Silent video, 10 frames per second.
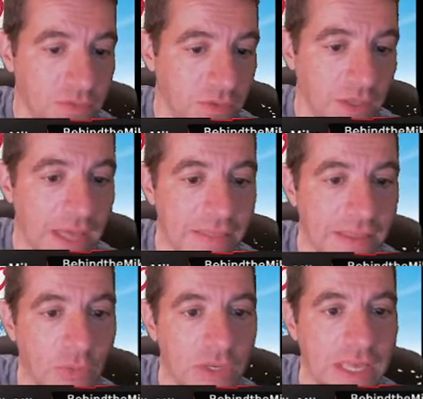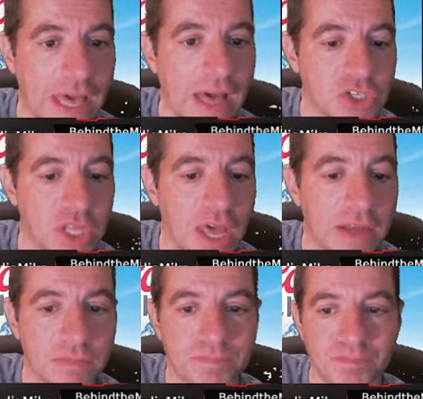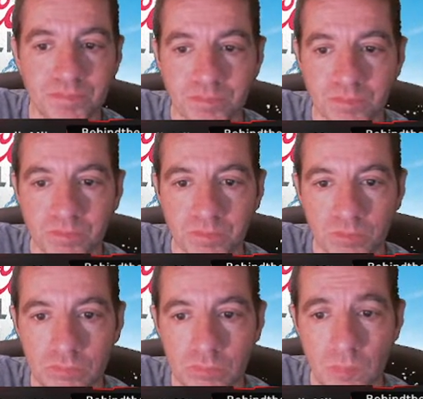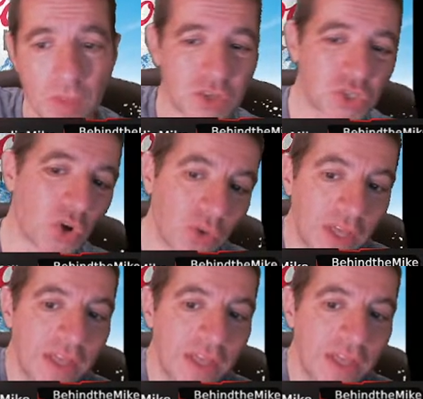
look at that, that would have cashed that. So,